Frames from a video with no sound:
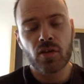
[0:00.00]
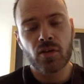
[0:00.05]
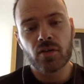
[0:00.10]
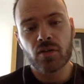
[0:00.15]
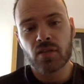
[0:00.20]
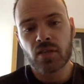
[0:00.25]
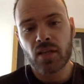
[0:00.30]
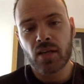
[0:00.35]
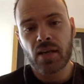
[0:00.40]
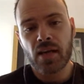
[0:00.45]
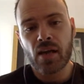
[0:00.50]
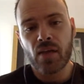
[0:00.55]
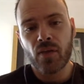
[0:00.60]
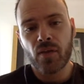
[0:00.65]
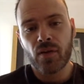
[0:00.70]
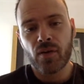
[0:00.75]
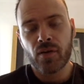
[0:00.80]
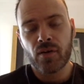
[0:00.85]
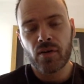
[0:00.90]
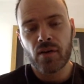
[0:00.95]
to understand how
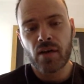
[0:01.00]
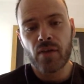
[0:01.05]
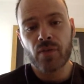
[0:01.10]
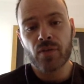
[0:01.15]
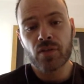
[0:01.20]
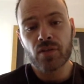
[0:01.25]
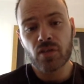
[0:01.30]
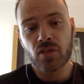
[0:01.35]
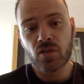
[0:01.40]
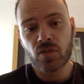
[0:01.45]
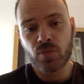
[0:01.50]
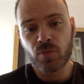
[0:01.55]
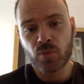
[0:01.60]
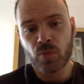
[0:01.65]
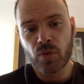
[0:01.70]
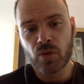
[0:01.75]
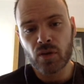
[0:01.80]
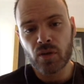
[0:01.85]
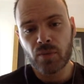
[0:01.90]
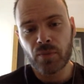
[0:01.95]
their systems
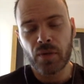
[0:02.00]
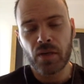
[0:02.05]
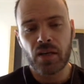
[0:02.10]
work.